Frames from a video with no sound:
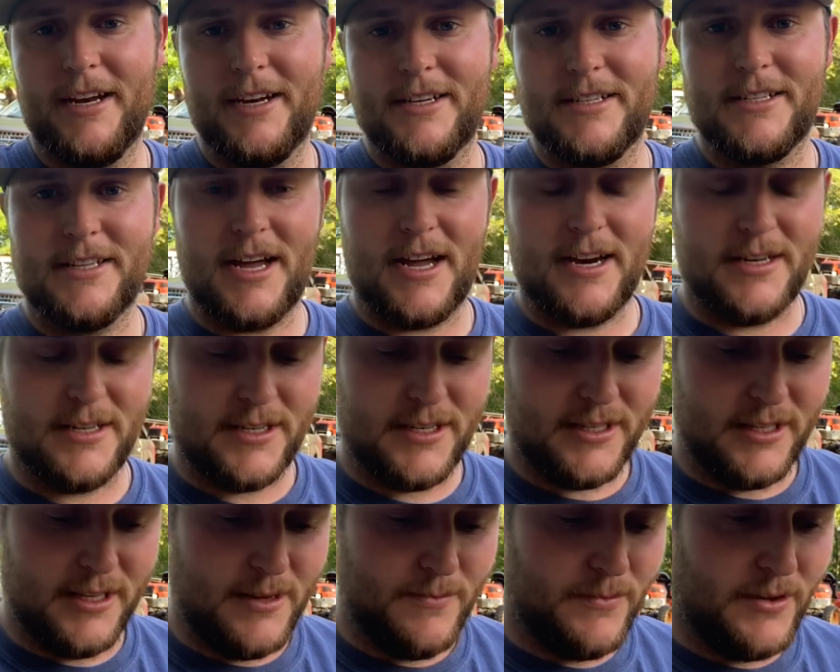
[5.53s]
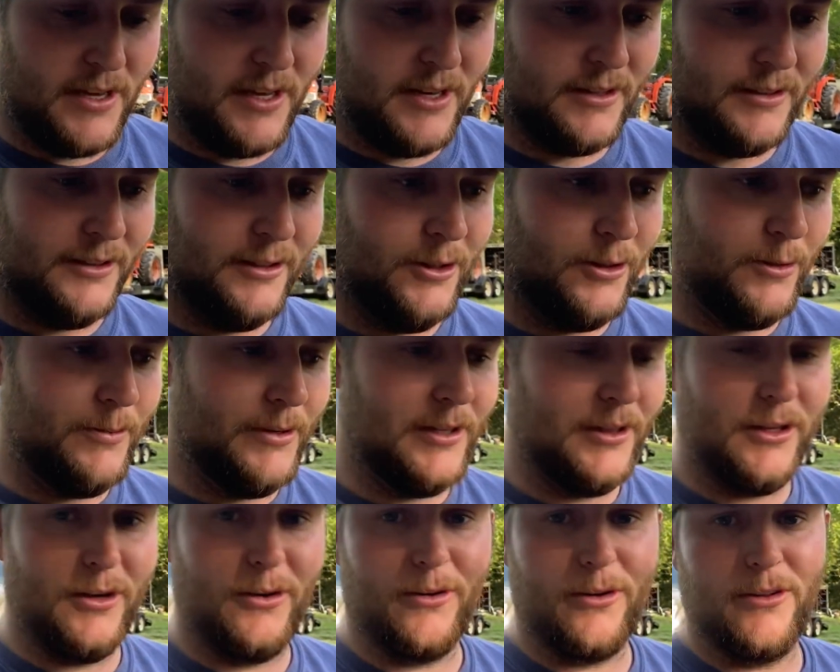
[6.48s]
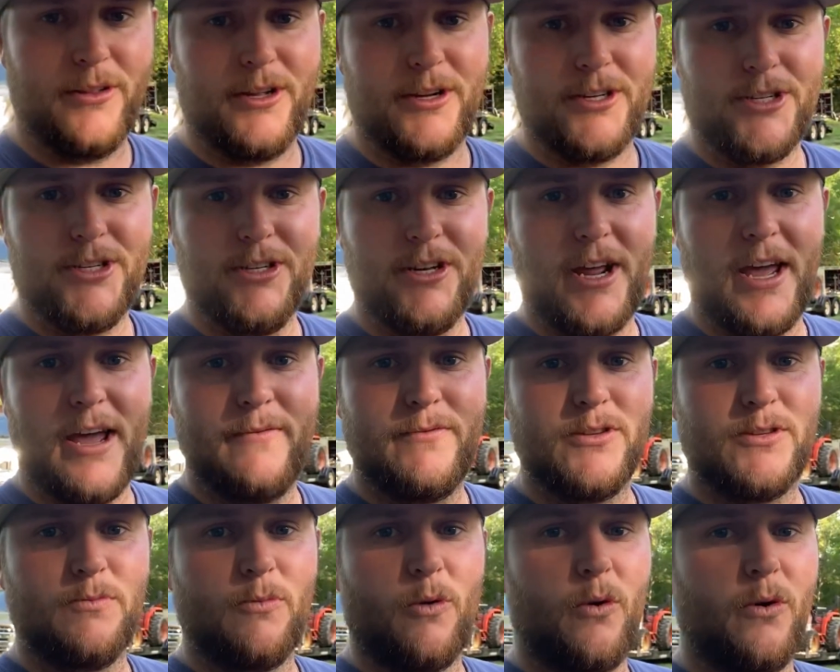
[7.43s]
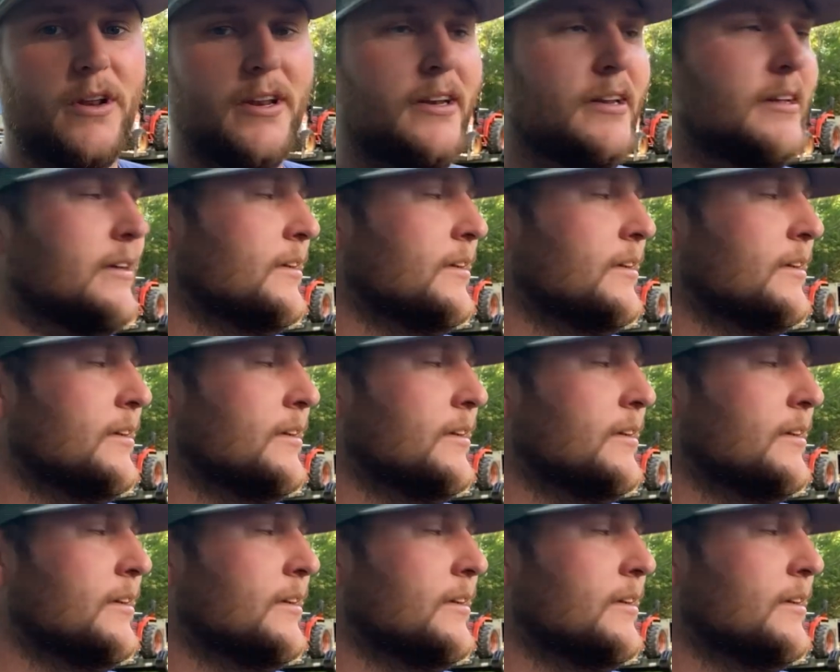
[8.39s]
I decided to sleep in a little bit longer than I should have this morning,